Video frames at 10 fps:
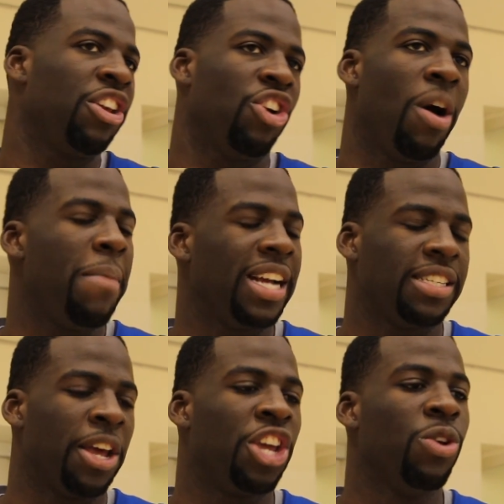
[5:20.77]
You know, it
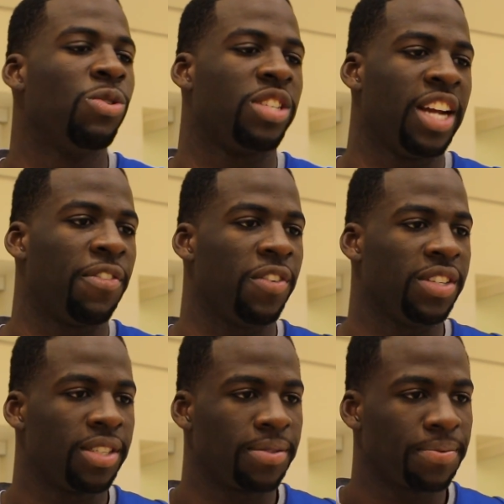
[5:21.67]
makes a huge difference.